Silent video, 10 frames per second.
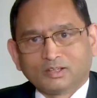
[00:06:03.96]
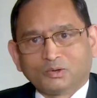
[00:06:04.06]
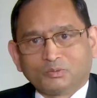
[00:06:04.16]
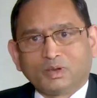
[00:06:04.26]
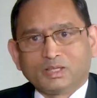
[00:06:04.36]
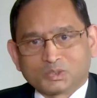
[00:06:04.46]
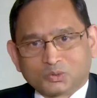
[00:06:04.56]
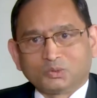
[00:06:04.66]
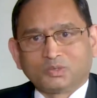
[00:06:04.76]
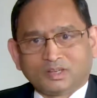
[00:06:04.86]

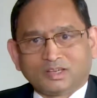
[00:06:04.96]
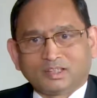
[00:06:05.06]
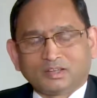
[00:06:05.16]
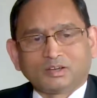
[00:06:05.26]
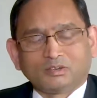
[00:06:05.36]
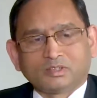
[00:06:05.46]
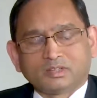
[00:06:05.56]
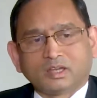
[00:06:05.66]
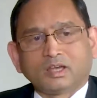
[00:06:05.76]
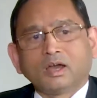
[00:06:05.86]
milestone, I think I will say.